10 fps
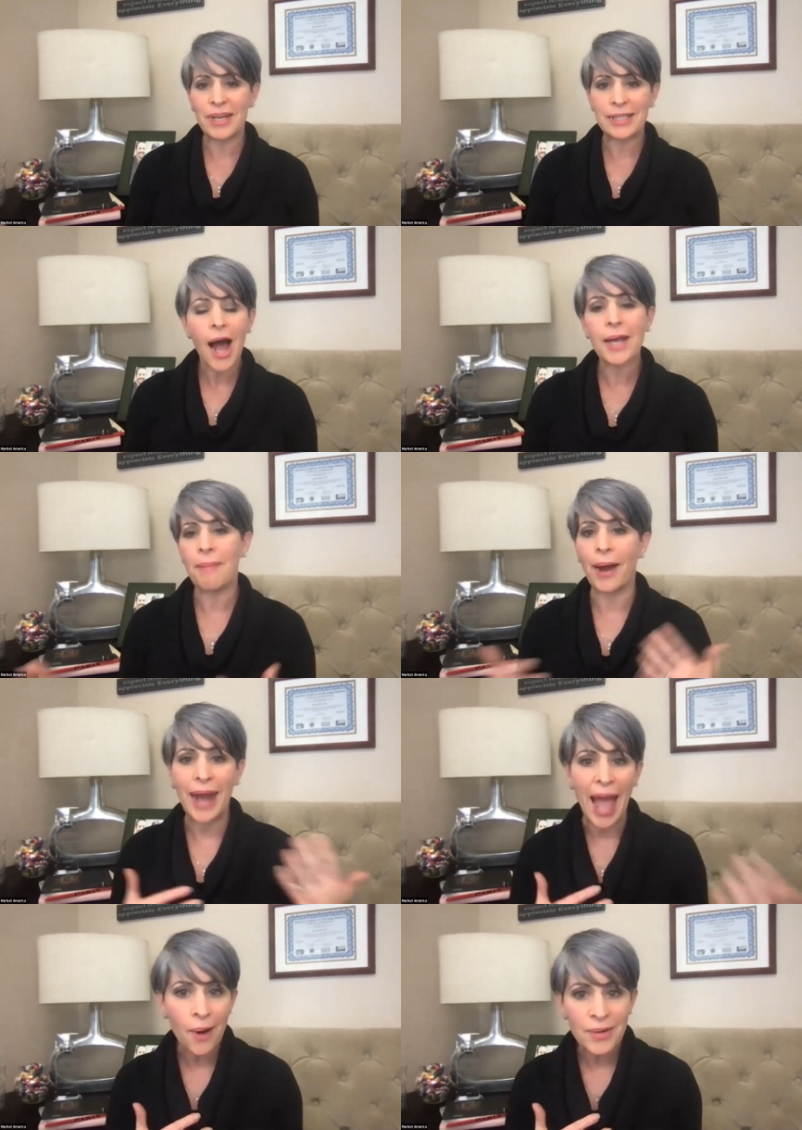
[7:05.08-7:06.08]
we talk about and
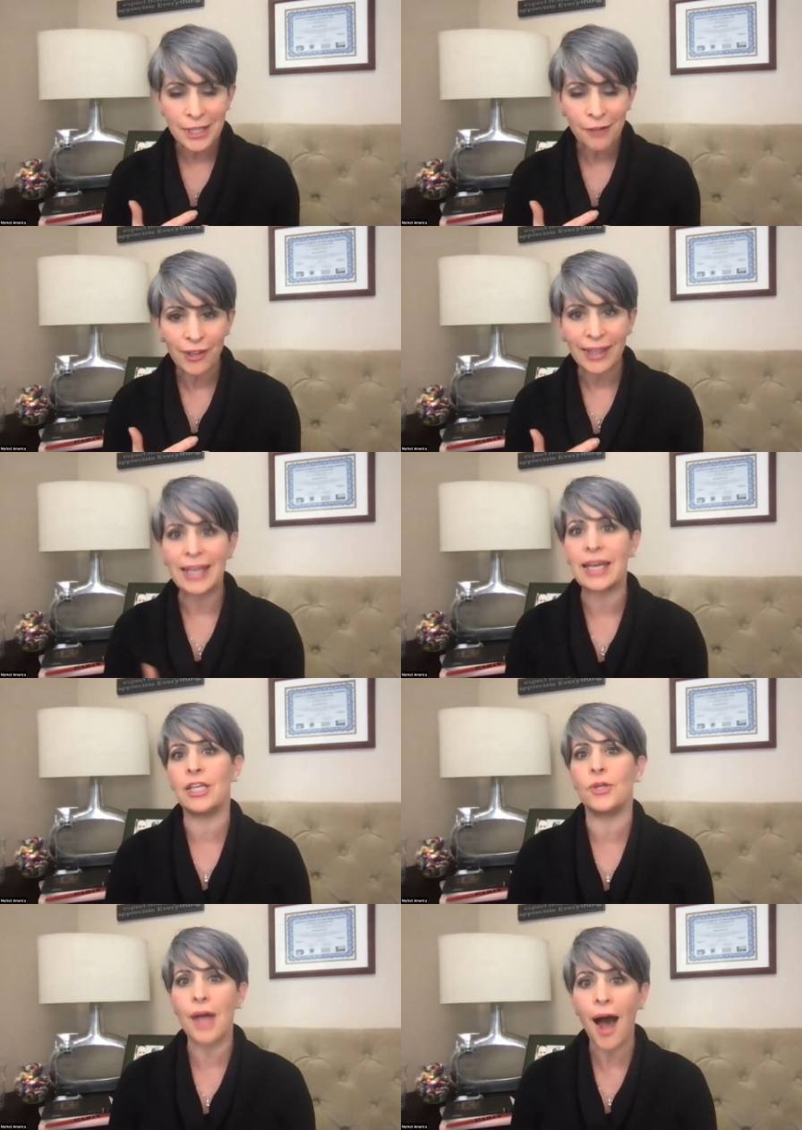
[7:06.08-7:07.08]
how differently can
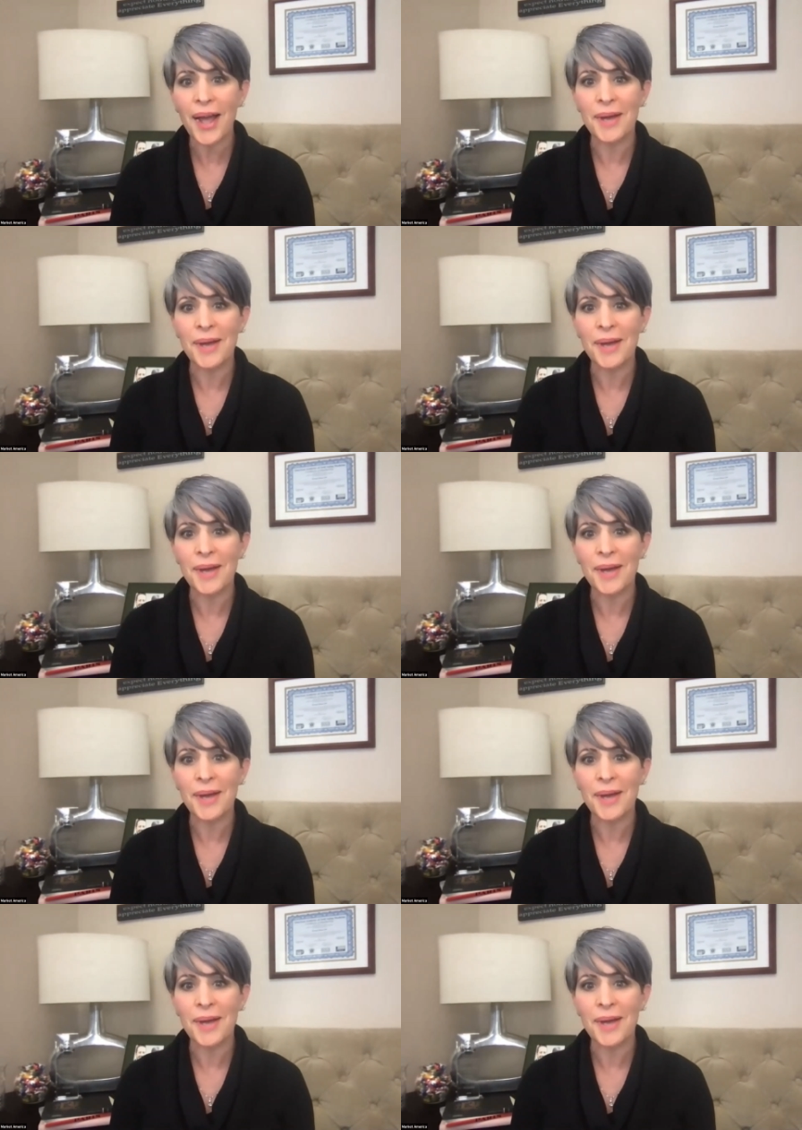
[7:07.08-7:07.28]
you talk